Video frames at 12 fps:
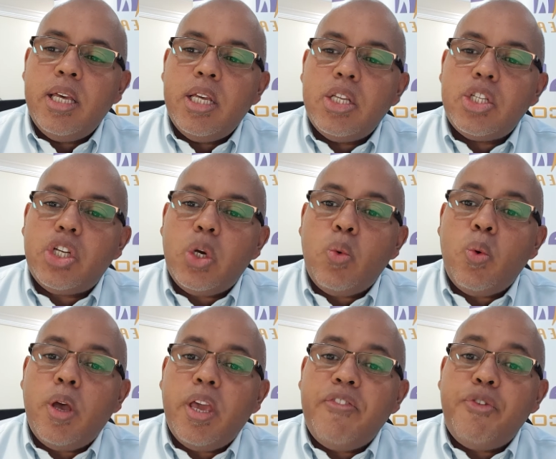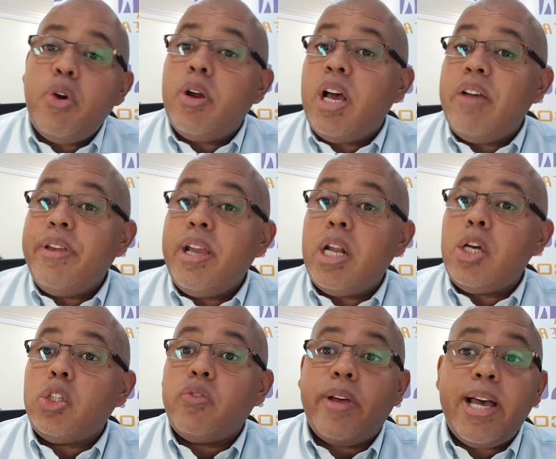So if you are having a
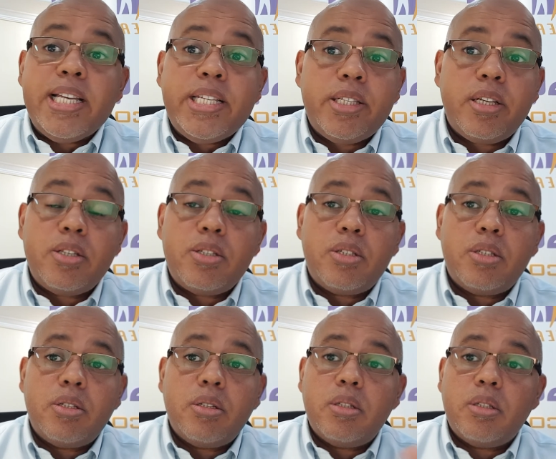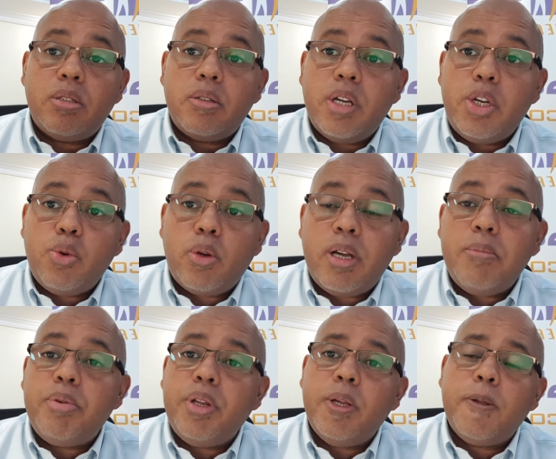lot of accidents in your
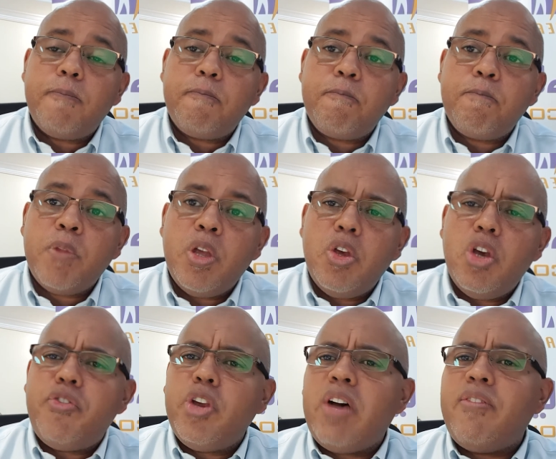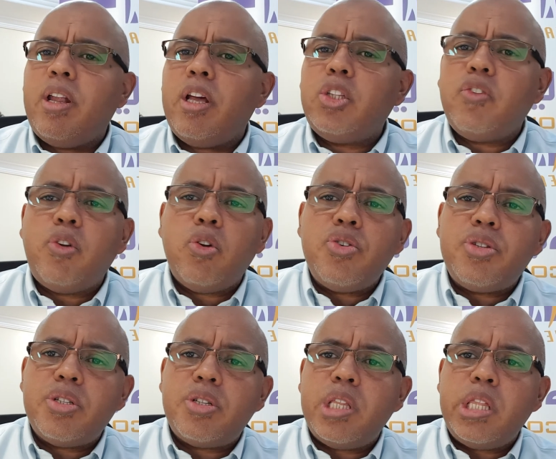company, if you have a lot of
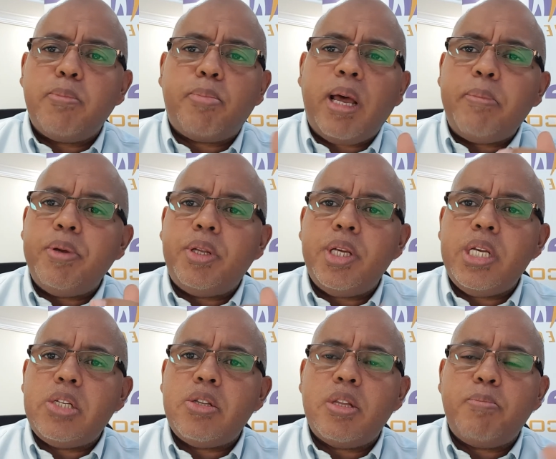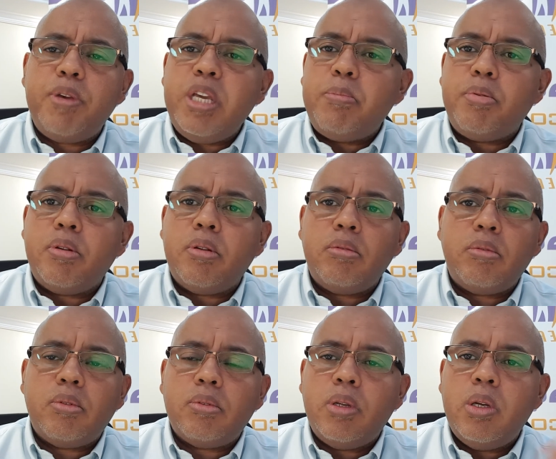losses in the properties and the people,
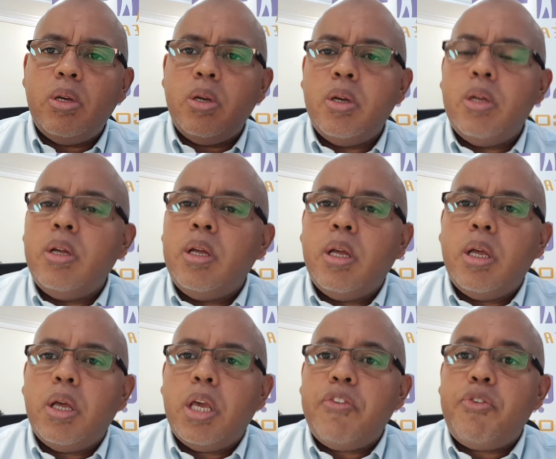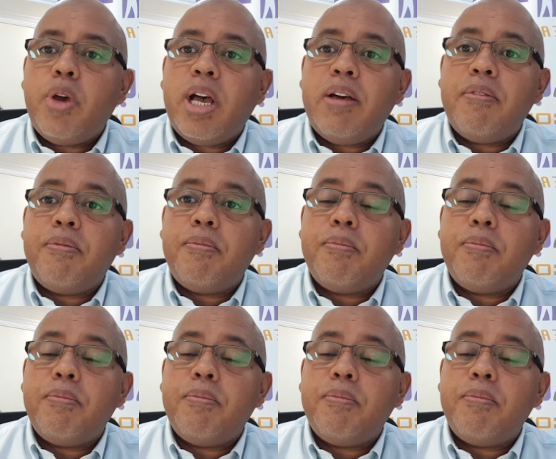if you have